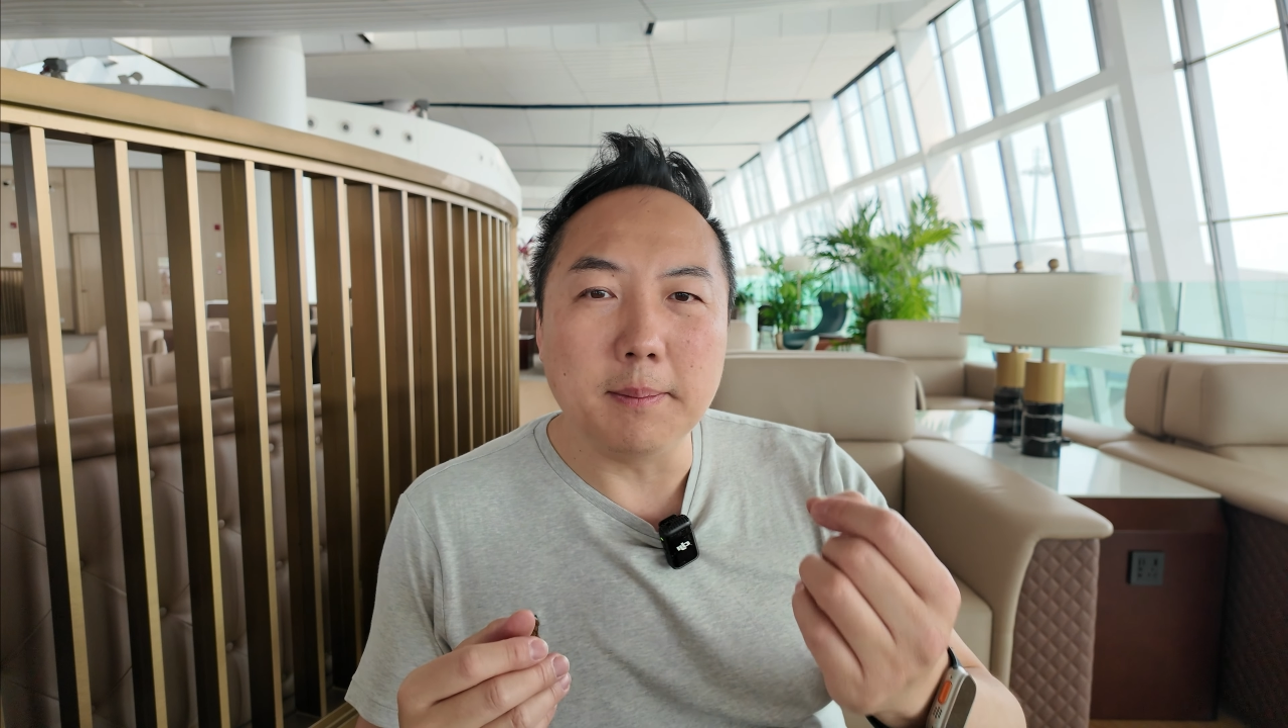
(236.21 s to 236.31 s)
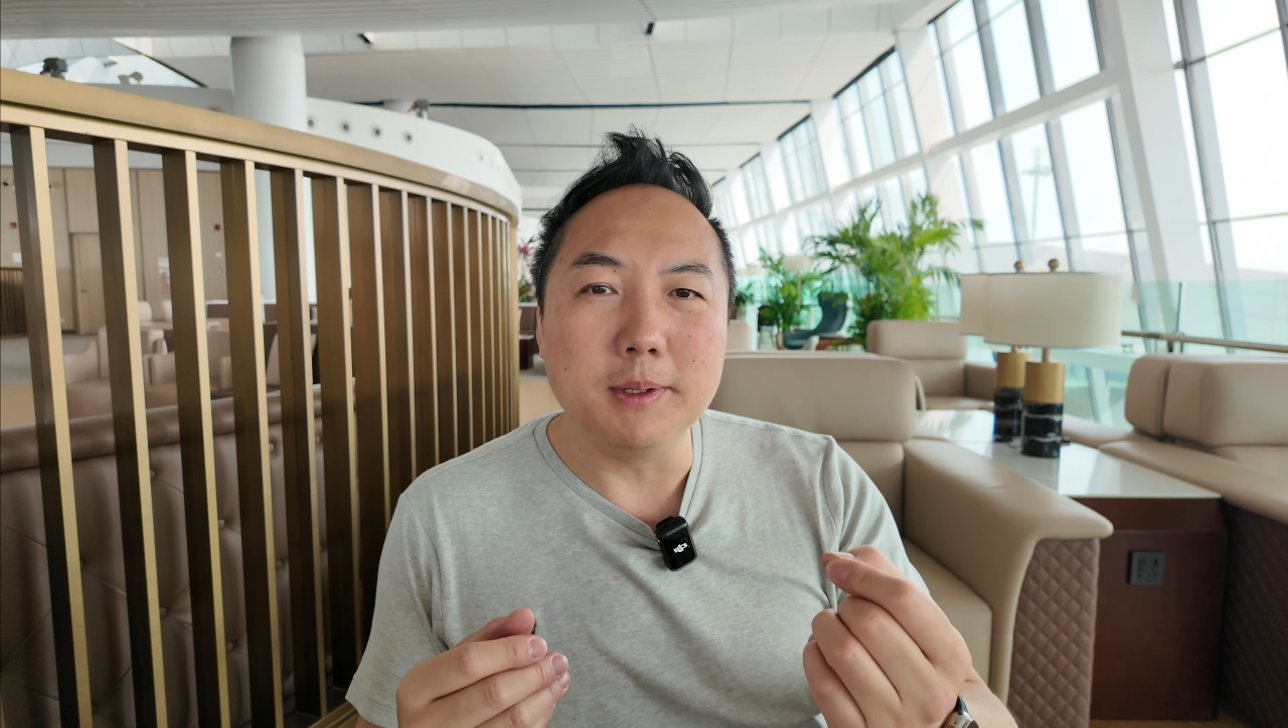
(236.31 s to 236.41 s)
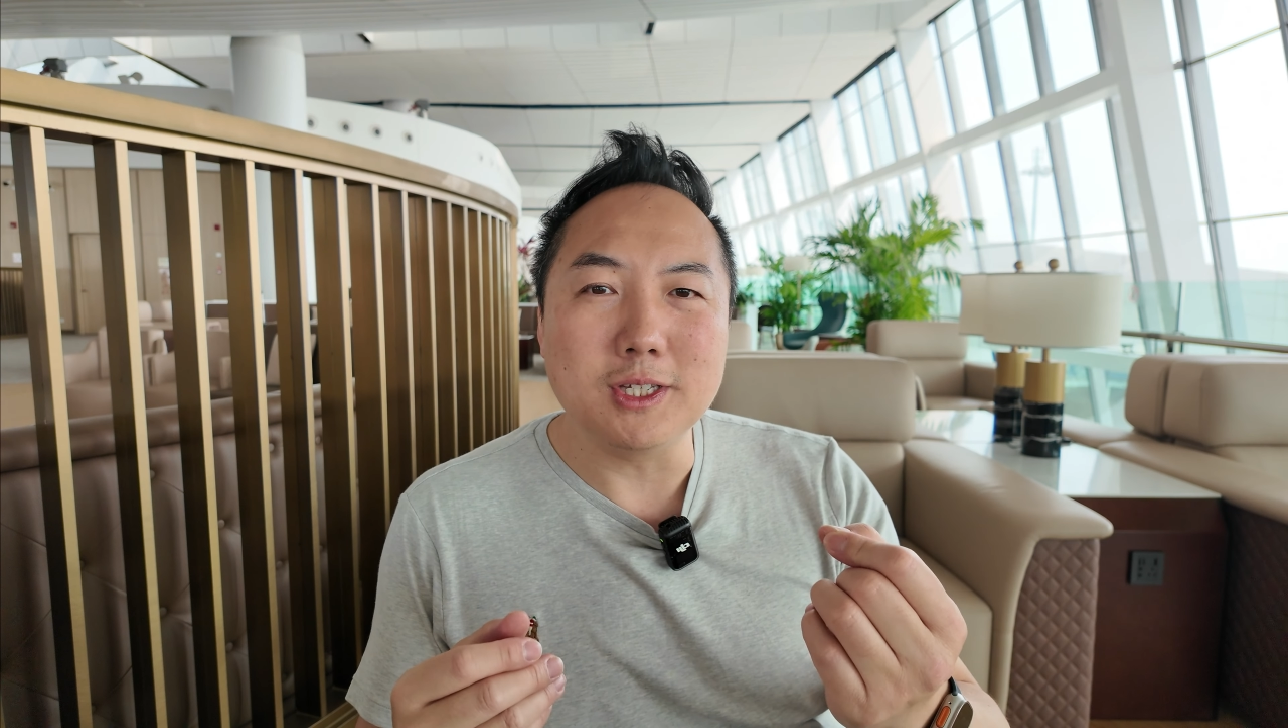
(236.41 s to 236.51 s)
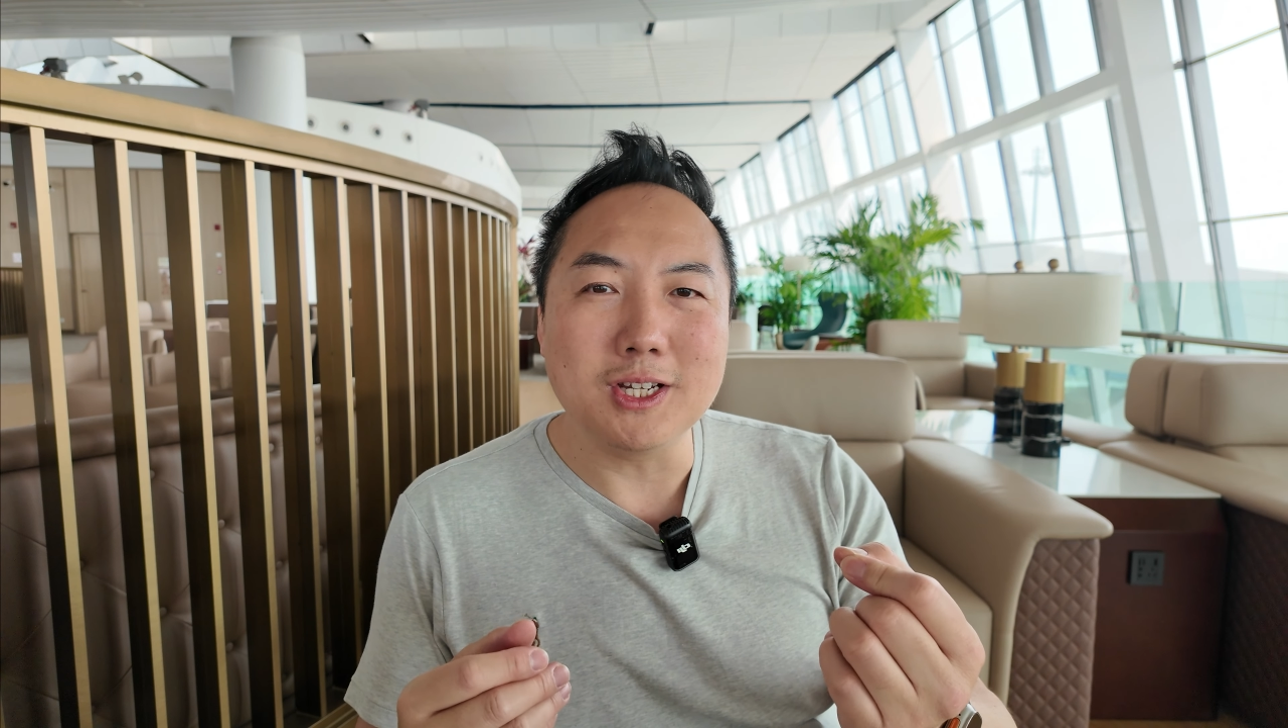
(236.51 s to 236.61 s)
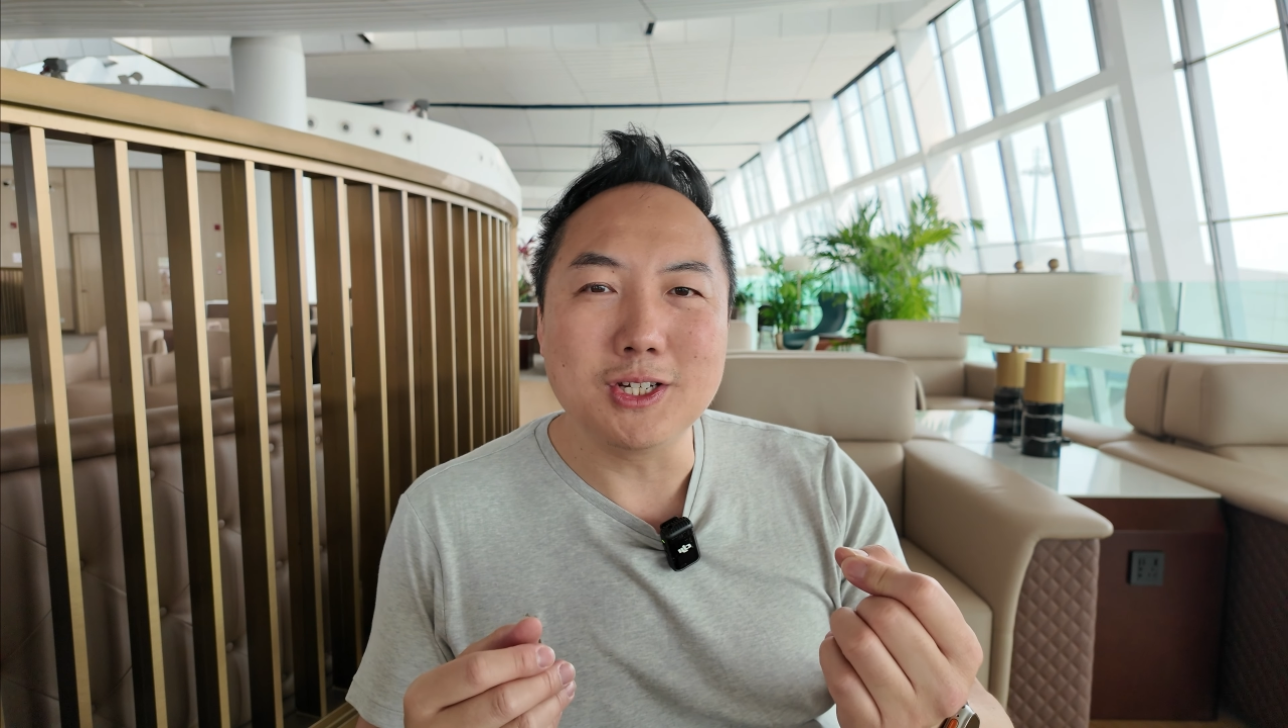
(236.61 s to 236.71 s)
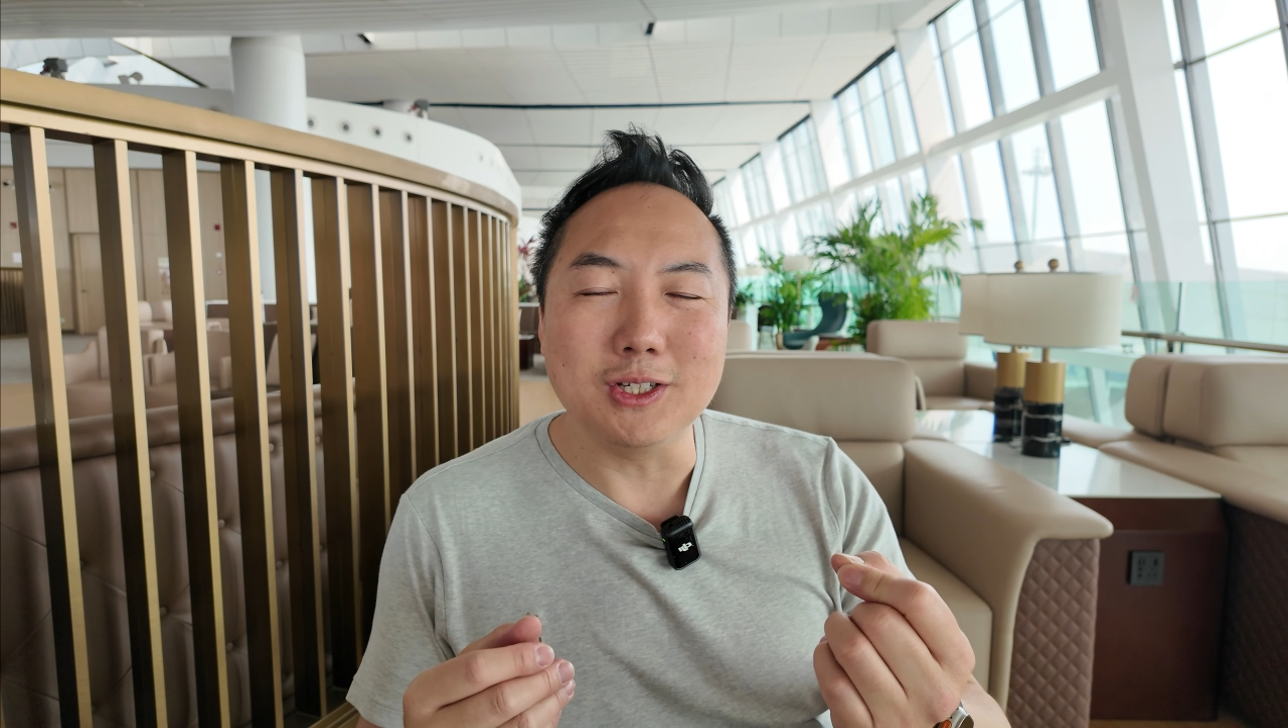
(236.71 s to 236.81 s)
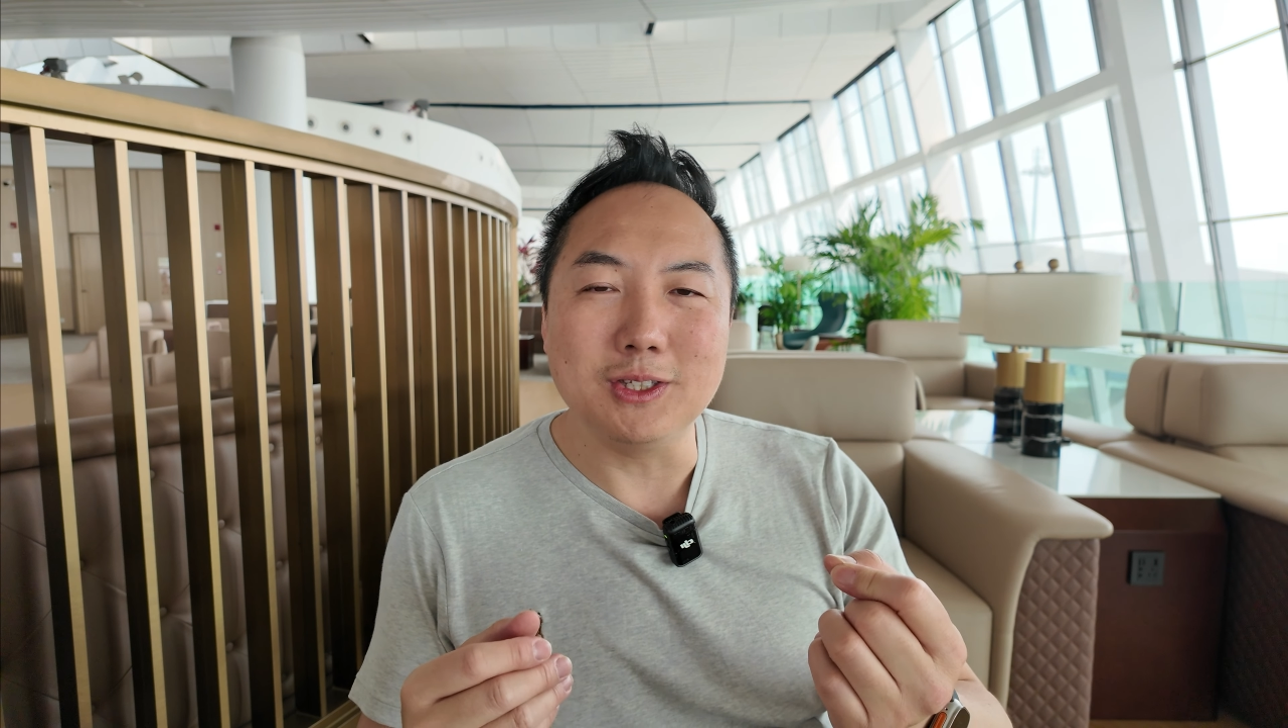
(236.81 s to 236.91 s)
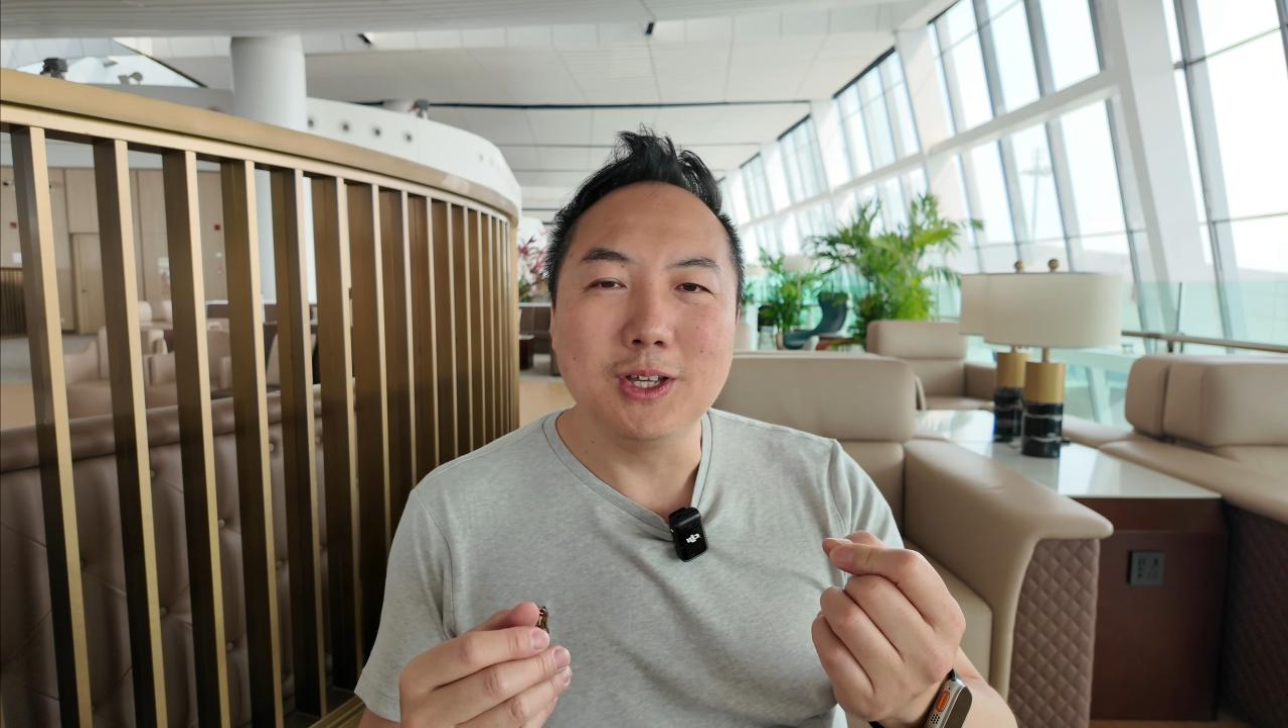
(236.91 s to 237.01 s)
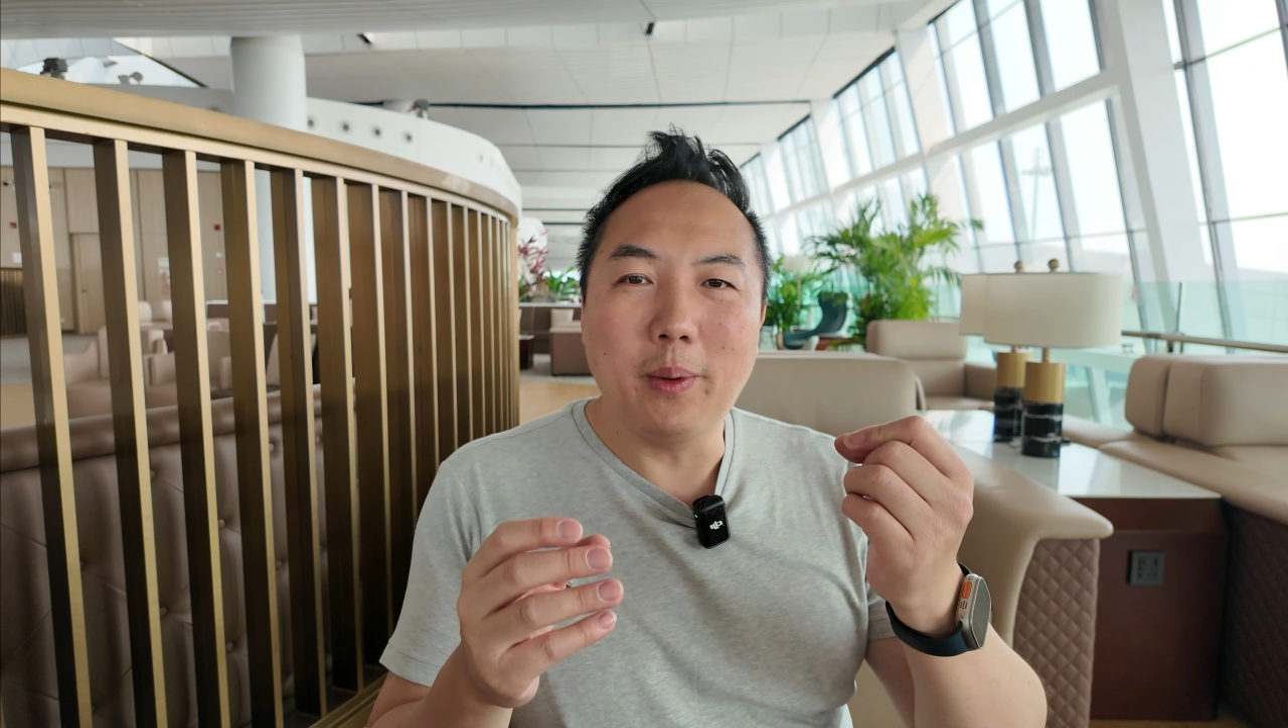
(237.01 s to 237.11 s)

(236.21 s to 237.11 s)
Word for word: a position